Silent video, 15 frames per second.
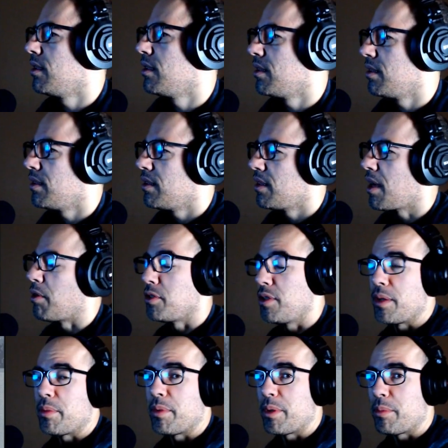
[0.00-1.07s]
How would you like
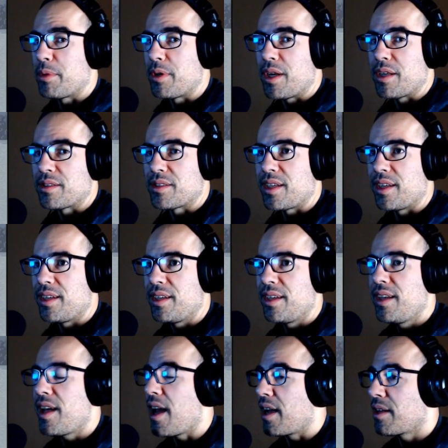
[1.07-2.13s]
me to pronounce that?
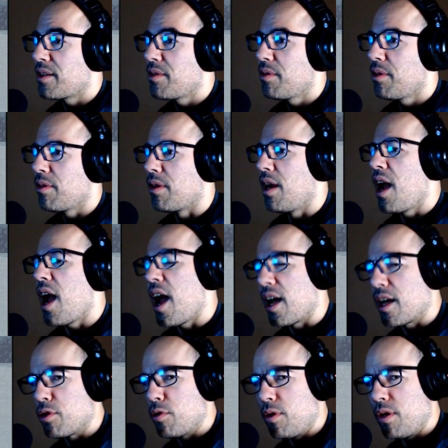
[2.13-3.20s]
Agador or
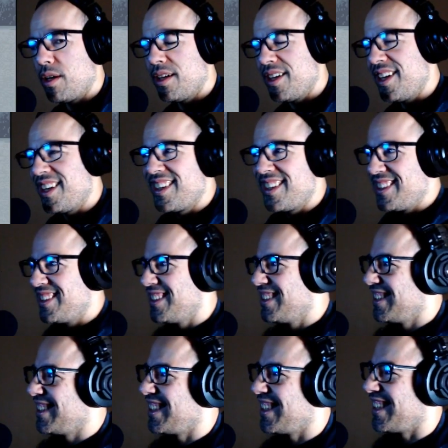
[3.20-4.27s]
Agador?
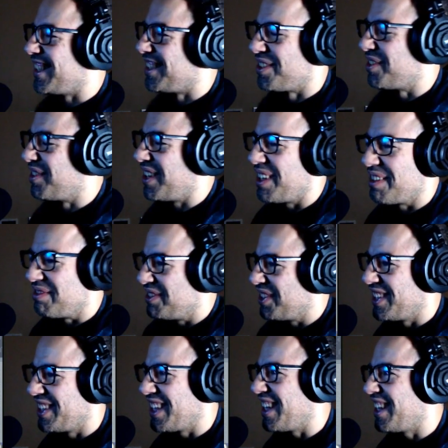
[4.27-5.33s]
I don't know why I'm doing
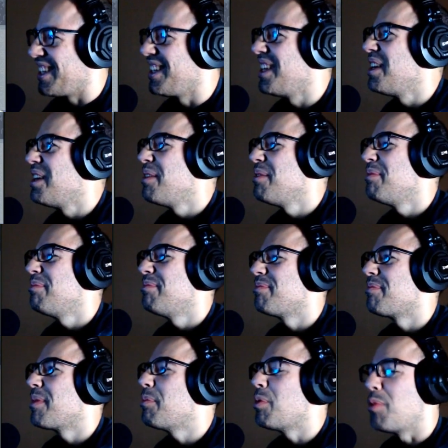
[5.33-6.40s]
that.
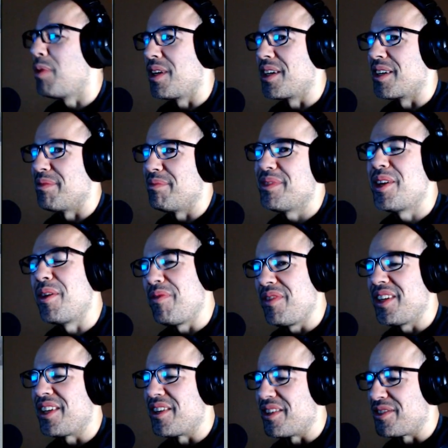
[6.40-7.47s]
But welcome. Hopefully
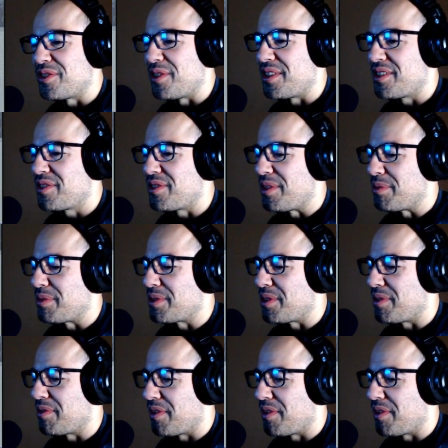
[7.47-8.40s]
you're enjoying the stream so far.